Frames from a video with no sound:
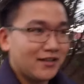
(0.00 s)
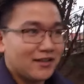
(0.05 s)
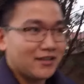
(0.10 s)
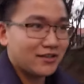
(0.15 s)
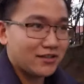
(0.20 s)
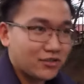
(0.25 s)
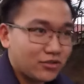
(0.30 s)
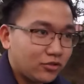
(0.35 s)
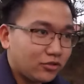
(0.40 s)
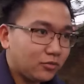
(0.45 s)

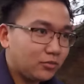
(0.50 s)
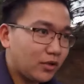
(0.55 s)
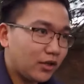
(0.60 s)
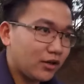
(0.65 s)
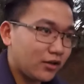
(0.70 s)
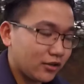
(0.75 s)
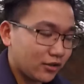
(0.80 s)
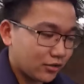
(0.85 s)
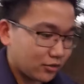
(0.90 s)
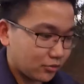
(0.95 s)
School
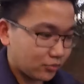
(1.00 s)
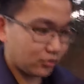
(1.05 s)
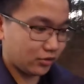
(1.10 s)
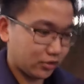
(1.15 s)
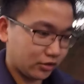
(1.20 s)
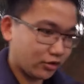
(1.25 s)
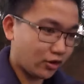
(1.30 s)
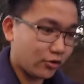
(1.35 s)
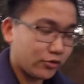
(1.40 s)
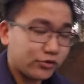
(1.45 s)
vlog, we
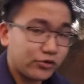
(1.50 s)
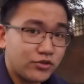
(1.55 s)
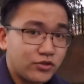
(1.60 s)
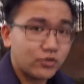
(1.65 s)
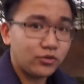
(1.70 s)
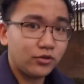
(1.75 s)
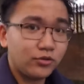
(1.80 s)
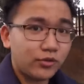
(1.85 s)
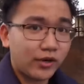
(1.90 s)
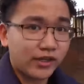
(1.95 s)
are going to
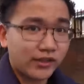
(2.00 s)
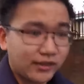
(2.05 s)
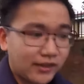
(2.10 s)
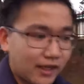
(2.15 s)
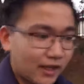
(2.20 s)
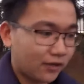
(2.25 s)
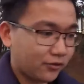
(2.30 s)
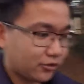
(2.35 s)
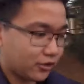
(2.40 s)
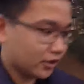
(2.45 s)
school right
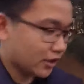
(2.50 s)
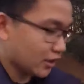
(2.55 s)
now.